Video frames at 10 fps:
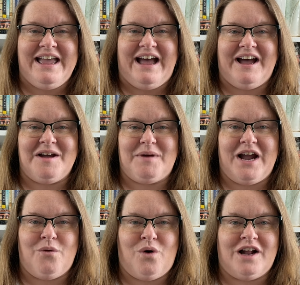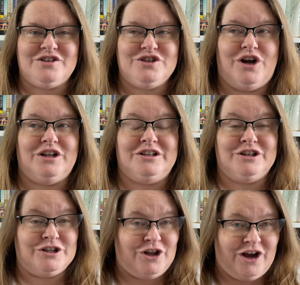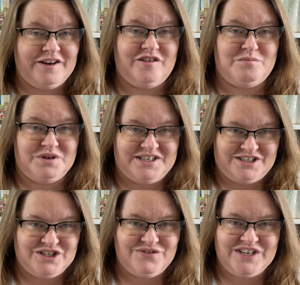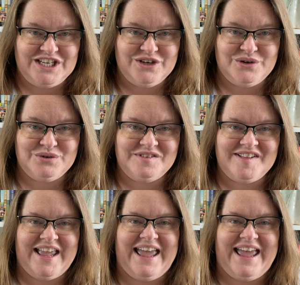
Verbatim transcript: Um, I watched a lot of prediction videos,